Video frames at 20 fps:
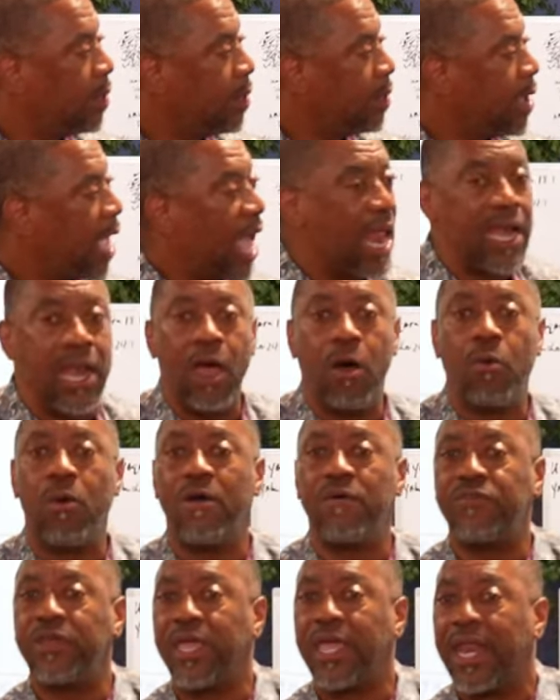I never will
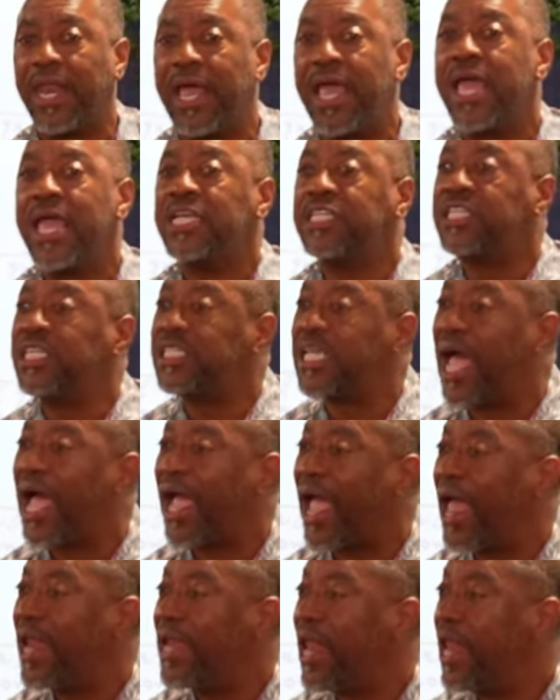forget it. She said, I
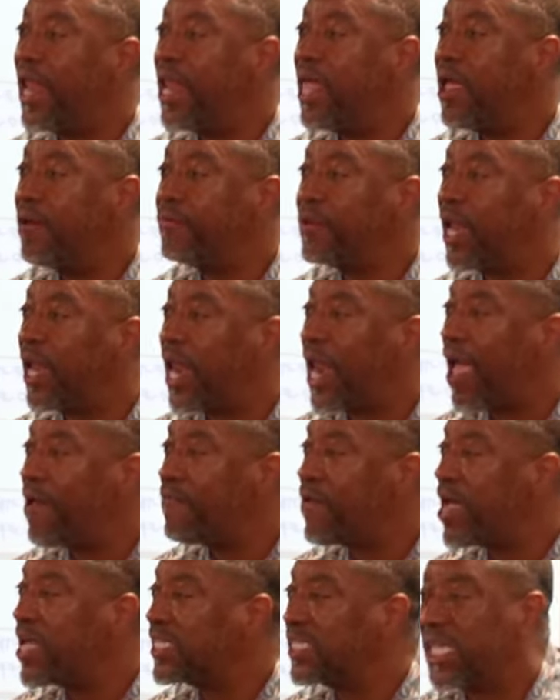got to live the life
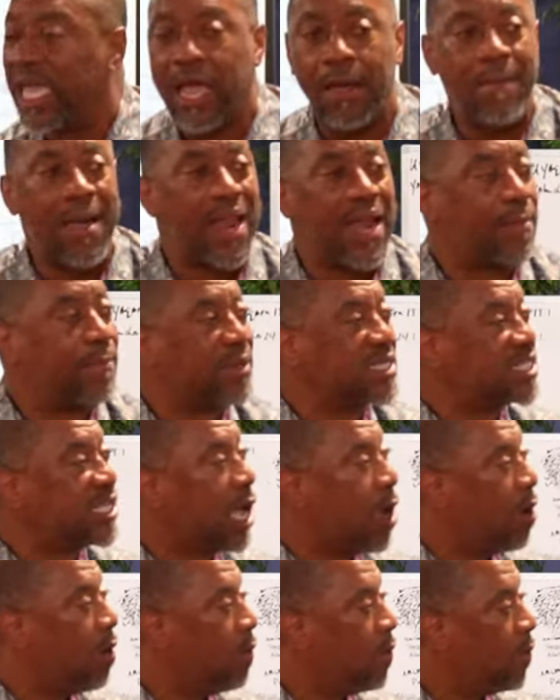I sing about in my
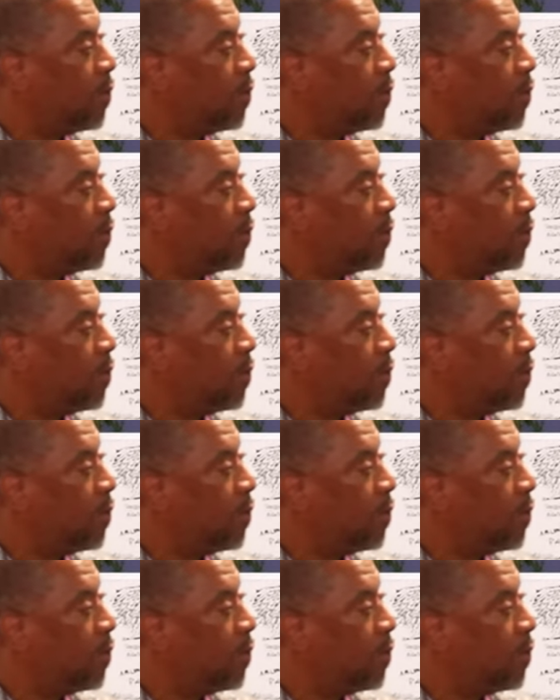song.